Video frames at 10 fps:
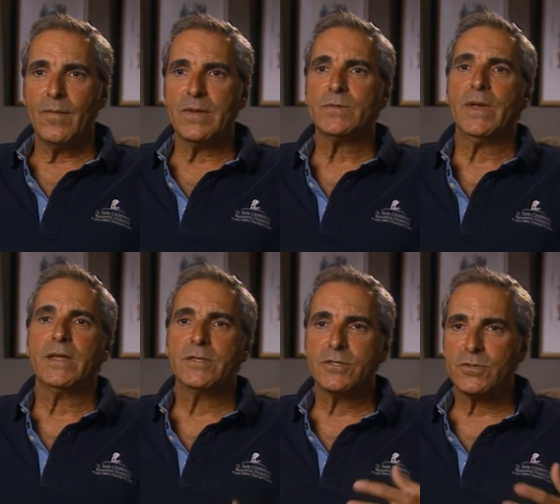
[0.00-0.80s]
Once we
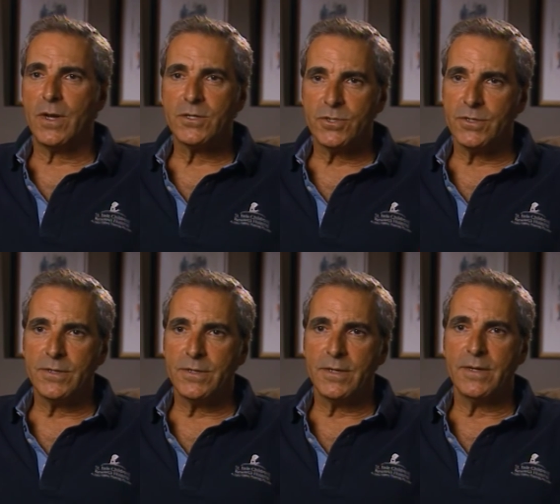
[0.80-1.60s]
had the
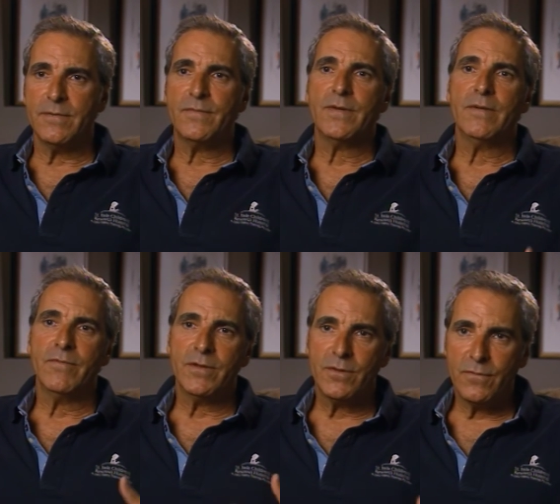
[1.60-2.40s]
structure of, of
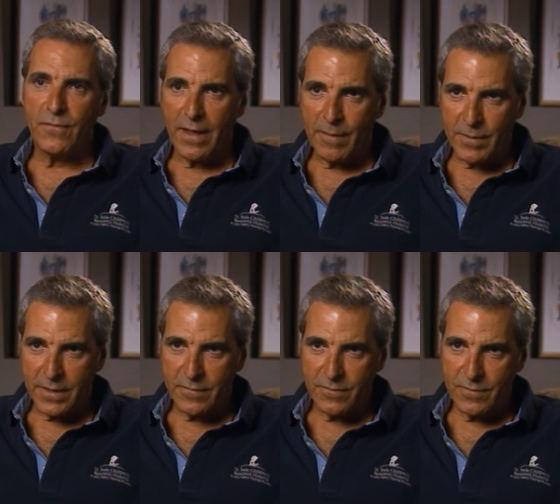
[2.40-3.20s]
the two
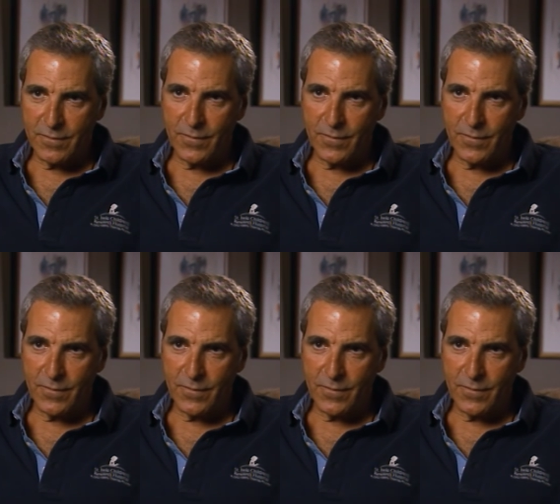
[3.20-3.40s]
families,